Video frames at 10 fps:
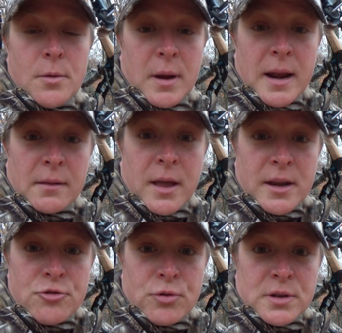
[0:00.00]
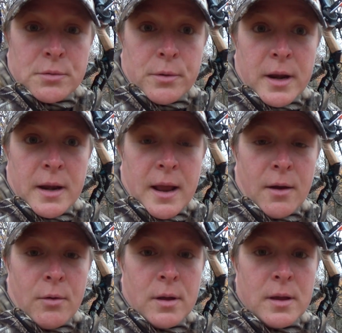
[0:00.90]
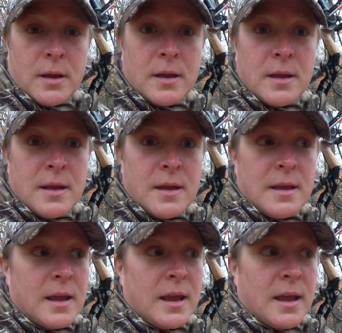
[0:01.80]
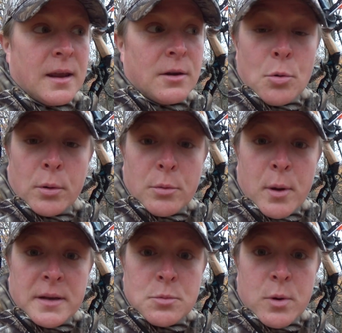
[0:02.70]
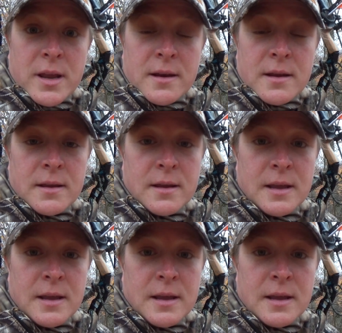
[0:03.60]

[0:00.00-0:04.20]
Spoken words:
We got a light drizzle right now, and a northwest wind.